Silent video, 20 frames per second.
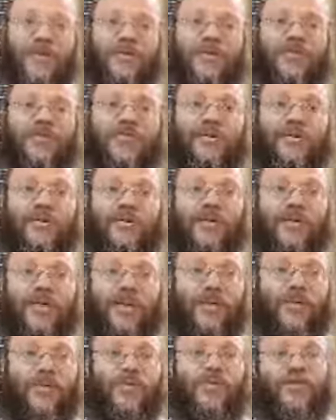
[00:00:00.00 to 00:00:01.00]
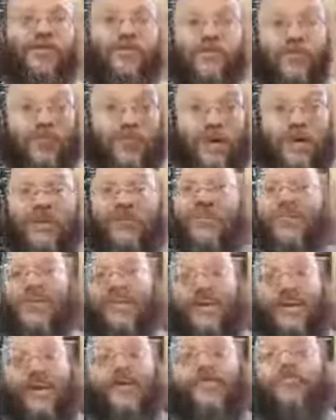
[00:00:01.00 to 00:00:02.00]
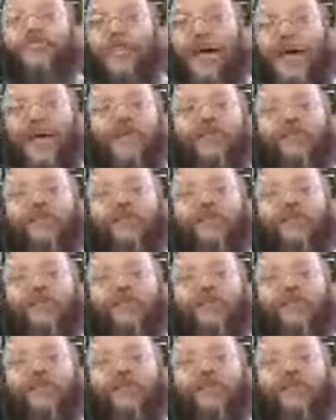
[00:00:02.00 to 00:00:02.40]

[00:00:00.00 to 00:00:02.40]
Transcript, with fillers: so he was one of the main,